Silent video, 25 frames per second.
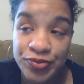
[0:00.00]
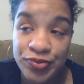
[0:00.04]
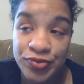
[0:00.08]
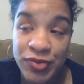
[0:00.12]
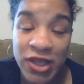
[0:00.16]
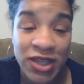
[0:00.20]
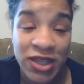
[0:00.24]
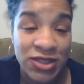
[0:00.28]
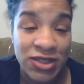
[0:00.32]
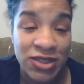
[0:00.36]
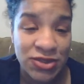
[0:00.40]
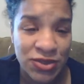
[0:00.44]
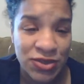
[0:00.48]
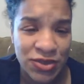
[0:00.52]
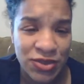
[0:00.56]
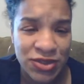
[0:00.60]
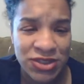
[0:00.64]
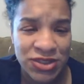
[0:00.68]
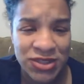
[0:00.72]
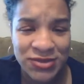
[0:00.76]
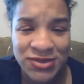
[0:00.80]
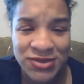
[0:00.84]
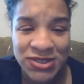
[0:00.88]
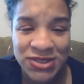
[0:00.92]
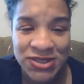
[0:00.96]
Yeah, so
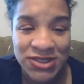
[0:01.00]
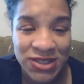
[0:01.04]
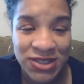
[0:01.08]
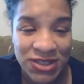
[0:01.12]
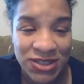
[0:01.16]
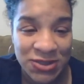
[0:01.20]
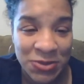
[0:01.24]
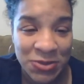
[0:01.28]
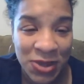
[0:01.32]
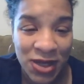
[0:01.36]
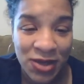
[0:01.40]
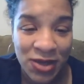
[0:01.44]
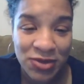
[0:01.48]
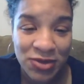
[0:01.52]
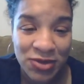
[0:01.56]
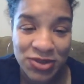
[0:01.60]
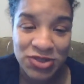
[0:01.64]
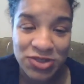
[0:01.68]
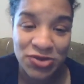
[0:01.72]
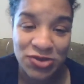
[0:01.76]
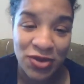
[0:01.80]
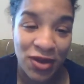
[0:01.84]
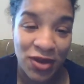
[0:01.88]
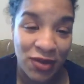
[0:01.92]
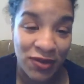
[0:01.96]
she was 6 pounds,
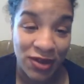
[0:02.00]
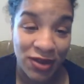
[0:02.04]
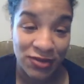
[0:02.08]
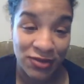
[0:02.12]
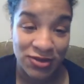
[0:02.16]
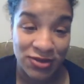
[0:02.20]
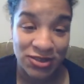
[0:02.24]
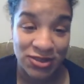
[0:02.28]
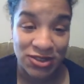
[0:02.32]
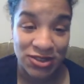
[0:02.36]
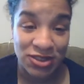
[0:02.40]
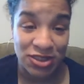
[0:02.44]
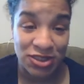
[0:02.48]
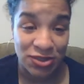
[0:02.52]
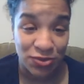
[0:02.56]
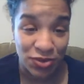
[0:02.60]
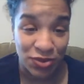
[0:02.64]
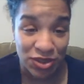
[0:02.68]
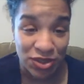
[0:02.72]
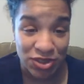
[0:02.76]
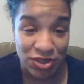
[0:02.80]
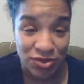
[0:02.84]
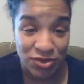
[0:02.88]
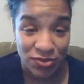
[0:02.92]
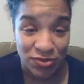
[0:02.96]
12 ounces,
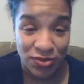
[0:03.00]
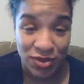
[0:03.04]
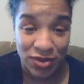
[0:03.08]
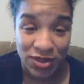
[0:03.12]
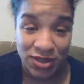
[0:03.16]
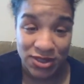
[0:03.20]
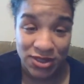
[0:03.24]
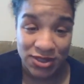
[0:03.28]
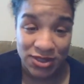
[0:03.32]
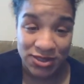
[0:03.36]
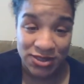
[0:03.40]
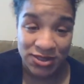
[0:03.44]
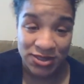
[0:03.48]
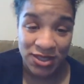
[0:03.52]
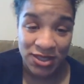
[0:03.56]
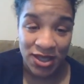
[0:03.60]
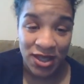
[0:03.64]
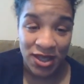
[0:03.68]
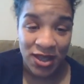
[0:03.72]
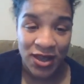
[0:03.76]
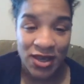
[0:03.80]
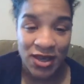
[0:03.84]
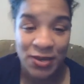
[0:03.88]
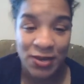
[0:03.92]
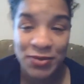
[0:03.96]
which was,
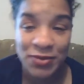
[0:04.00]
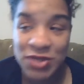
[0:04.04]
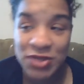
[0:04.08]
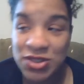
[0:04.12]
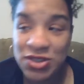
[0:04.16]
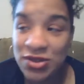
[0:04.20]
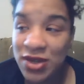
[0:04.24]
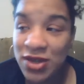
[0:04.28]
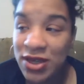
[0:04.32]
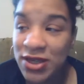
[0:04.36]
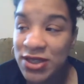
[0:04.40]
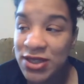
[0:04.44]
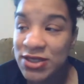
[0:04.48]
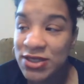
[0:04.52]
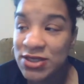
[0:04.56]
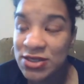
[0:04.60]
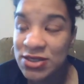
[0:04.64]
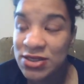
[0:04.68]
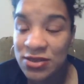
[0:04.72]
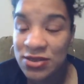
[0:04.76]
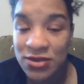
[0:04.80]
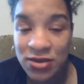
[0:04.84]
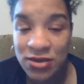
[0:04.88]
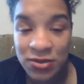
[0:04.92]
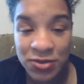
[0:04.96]
and I'm going to try to
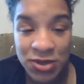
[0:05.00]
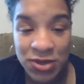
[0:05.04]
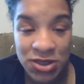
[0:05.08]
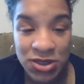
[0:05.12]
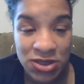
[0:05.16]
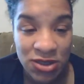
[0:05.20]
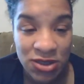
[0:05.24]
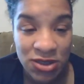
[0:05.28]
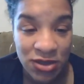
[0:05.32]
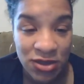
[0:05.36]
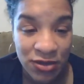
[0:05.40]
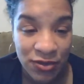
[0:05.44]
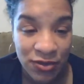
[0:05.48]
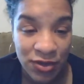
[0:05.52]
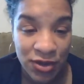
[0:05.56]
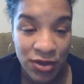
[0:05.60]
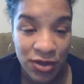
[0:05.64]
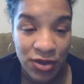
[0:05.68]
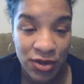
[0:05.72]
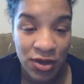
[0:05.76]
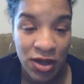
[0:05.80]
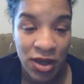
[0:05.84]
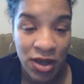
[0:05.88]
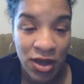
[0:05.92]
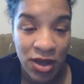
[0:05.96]
insert a picture of
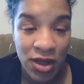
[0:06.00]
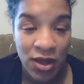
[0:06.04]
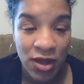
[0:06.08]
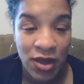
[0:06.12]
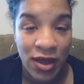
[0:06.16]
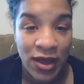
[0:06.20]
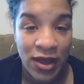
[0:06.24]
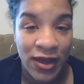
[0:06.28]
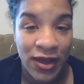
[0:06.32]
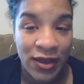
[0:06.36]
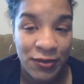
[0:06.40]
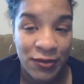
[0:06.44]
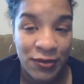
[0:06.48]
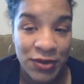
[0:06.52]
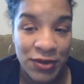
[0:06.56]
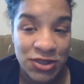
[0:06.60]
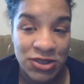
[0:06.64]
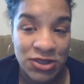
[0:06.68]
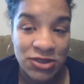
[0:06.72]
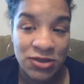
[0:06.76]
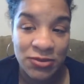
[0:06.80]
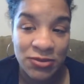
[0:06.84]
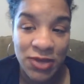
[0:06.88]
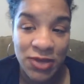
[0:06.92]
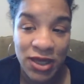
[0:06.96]
her. I have
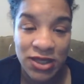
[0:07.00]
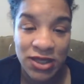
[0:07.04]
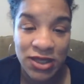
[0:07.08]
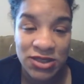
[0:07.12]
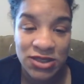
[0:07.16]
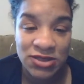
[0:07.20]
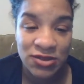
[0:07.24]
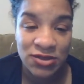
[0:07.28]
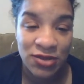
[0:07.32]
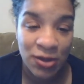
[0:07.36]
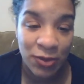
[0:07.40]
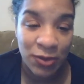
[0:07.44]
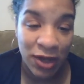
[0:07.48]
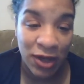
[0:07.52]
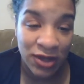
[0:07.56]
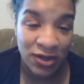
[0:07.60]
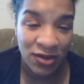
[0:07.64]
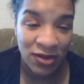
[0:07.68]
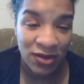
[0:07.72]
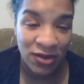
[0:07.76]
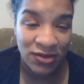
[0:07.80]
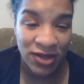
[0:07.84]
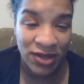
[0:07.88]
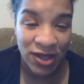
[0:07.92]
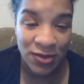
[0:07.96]
pictures on my Instagram, and I
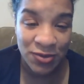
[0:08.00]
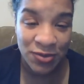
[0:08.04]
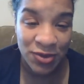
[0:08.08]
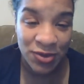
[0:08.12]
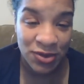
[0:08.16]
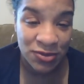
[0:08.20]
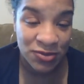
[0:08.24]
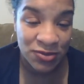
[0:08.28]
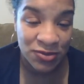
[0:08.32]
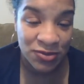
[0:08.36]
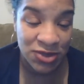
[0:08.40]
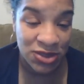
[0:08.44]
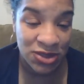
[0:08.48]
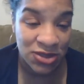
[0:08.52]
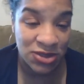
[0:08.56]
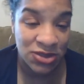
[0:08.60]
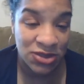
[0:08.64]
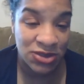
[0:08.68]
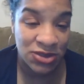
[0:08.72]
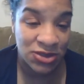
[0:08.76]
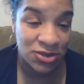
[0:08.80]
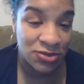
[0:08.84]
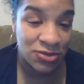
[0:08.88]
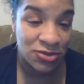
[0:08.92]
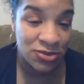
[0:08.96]
don't like putting
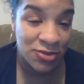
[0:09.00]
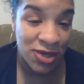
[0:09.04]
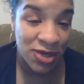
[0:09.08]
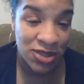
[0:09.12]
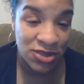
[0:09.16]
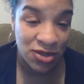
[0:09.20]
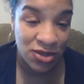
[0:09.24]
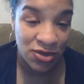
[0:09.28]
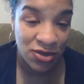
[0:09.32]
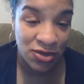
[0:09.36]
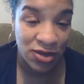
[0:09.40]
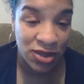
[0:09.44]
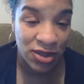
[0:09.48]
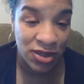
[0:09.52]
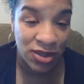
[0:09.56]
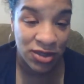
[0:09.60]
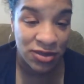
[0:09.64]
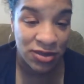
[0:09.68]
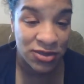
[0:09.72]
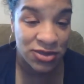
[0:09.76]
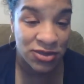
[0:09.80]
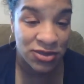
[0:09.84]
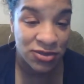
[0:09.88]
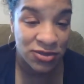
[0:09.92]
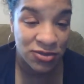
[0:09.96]
pictures too much on
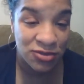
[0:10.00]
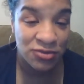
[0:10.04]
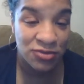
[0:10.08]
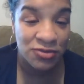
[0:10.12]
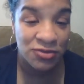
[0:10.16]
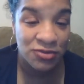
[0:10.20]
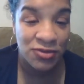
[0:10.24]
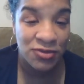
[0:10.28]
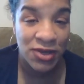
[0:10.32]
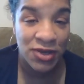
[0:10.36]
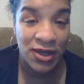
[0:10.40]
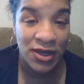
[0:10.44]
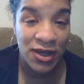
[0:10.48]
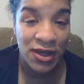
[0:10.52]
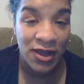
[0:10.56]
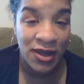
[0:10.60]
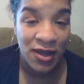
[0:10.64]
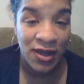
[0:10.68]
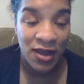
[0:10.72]
YouTube, but